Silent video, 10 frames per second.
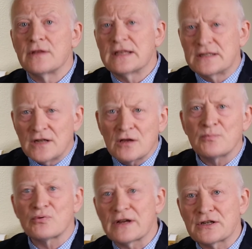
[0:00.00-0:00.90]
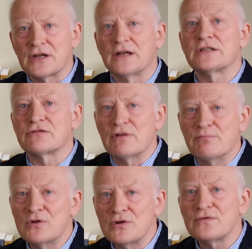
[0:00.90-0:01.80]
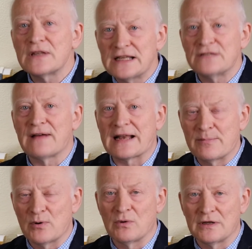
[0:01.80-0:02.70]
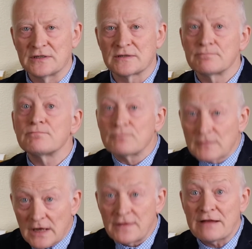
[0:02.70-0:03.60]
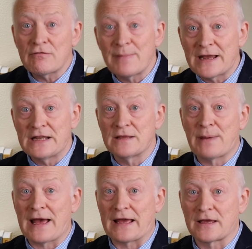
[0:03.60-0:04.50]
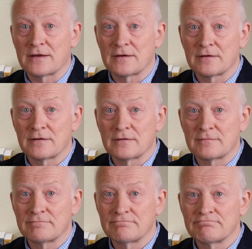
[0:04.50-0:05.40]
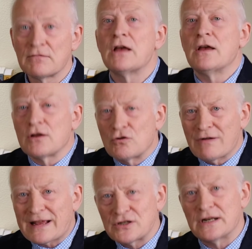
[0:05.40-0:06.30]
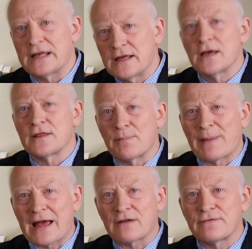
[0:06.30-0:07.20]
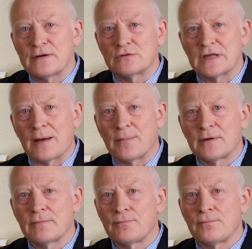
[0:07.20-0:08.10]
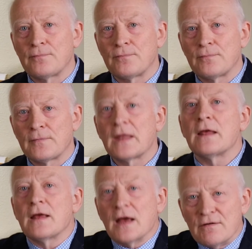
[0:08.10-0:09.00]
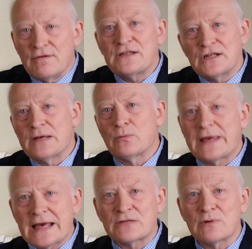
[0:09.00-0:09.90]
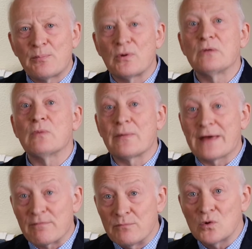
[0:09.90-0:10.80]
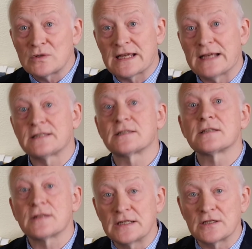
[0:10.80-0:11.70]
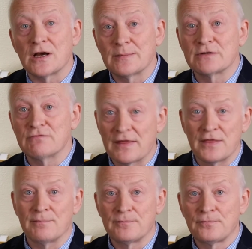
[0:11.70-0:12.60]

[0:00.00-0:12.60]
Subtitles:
there's no pressure to remove the least valuable ones, and they remain in the pack. Gradually, the pack fills up. Eventually, we get to a point where we have more tests than time to run them.